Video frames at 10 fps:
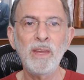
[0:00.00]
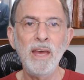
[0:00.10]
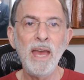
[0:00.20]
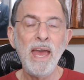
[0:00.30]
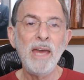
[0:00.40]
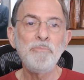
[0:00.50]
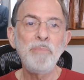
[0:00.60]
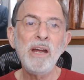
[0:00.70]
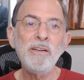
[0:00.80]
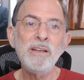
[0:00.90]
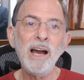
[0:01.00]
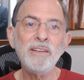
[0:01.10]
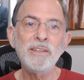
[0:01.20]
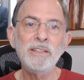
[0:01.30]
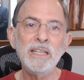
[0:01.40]
And
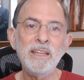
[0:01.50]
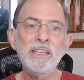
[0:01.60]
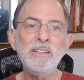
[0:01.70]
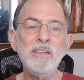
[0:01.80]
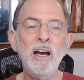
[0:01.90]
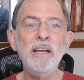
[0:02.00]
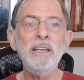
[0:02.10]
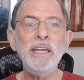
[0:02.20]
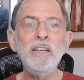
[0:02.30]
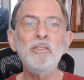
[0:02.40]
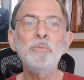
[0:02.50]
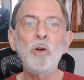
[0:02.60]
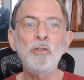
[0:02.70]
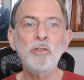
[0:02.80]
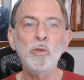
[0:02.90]
paradoxically, this unhealed
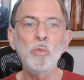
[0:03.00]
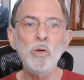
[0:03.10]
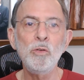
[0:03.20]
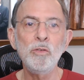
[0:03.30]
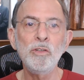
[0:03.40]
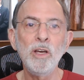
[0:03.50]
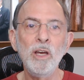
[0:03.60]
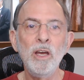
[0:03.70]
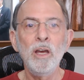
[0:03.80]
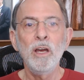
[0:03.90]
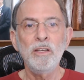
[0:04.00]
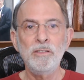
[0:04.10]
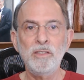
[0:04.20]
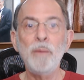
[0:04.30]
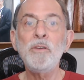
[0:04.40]
emotional wound
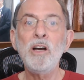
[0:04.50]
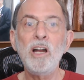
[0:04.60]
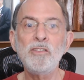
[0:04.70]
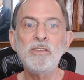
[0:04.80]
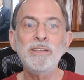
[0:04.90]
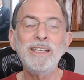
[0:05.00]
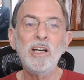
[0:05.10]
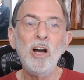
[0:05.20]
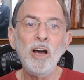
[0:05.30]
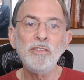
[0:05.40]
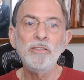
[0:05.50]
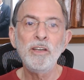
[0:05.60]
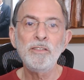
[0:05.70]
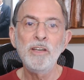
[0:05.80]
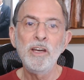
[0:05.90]
subconsciously causes
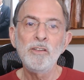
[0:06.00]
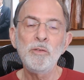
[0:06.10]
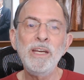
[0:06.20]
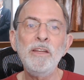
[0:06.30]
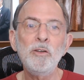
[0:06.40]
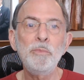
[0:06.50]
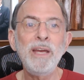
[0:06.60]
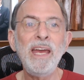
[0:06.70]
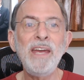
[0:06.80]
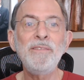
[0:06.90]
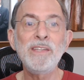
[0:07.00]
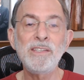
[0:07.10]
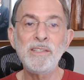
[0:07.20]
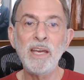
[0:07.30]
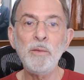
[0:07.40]
us to either behave in the
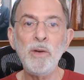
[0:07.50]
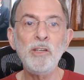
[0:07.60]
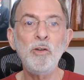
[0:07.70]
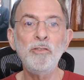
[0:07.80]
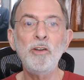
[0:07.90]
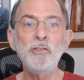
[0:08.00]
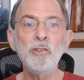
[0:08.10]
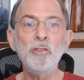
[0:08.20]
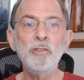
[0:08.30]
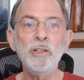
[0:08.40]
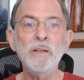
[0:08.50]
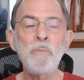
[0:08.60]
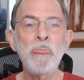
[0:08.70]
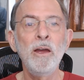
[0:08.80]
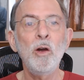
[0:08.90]
same way towards our children
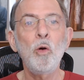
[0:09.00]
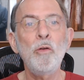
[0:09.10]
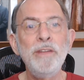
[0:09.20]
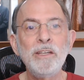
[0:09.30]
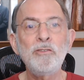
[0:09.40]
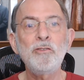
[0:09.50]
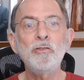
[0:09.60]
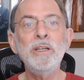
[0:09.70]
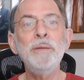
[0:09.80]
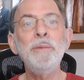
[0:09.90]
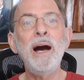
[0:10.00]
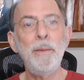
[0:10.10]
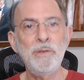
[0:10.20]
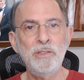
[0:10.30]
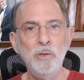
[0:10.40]
or the extreme
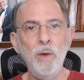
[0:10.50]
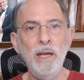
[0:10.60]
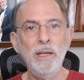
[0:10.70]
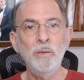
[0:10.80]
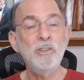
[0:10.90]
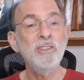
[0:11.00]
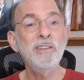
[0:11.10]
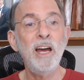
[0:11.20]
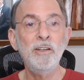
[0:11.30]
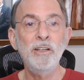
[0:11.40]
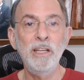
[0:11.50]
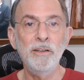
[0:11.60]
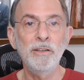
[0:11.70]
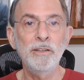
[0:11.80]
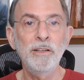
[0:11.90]
opposite way, which is not good either.
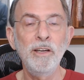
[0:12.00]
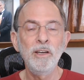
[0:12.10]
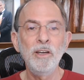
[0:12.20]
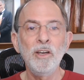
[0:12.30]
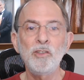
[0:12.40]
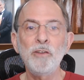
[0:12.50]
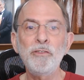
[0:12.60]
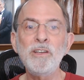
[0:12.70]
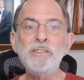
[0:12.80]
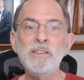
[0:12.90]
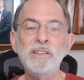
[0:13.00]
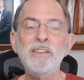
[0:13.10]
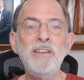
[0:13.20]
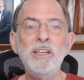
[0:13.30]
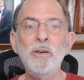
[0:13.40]
So for instance, let's
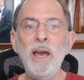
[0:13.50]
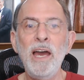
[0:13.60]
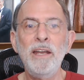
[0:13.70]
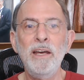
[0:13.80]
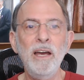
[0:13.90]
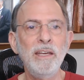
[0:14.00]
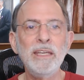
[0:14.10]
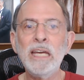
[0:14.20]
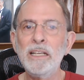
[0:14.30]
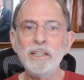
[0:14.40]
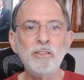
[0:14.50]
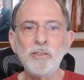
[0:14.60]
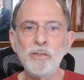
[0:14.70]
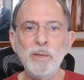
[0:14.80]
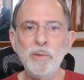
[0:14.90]
say you had a yelling,
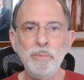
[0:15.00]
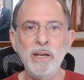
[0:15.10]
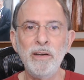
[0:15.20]
screaming parent.